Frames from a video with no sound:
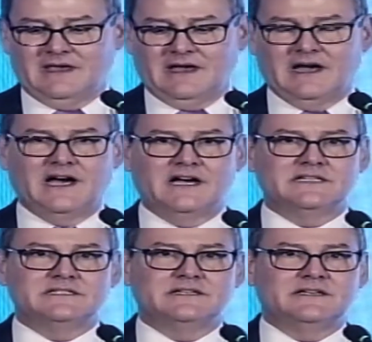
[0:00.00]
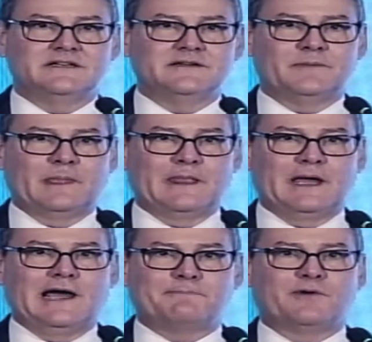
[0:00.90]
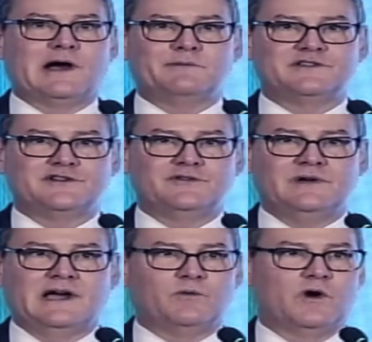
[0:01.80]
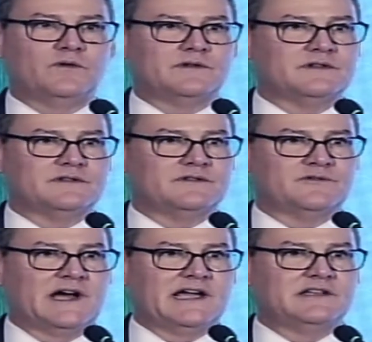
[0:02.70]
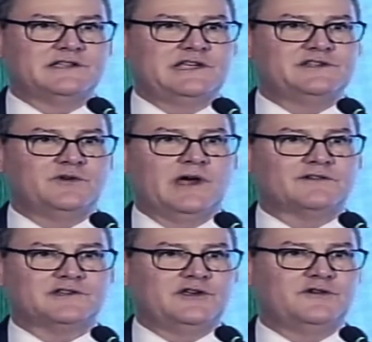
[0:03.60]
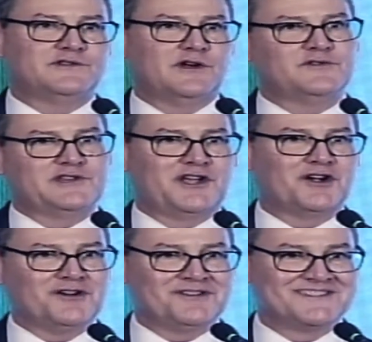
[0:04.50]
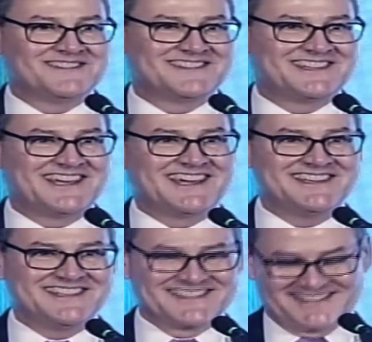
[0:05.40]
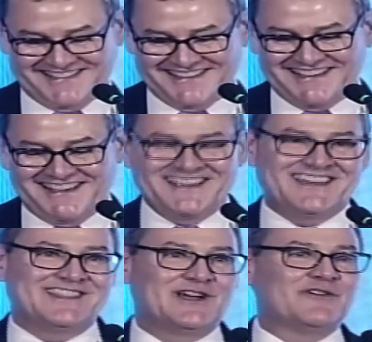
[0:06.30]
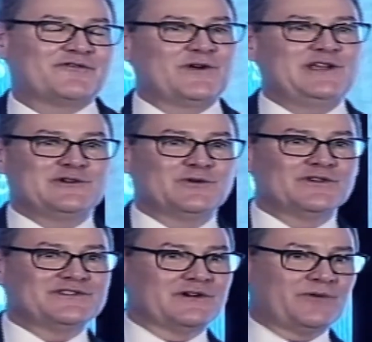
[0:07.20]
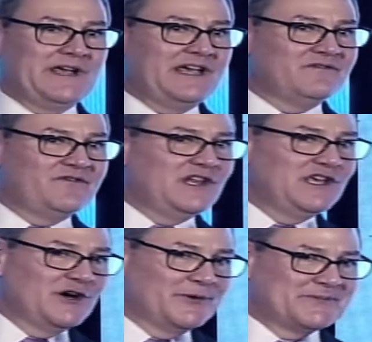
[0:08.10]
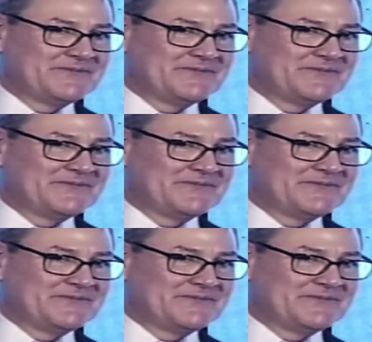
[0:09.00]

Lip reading: I promise you, I won't try and teach you how to use those here today. There are free tools to create video.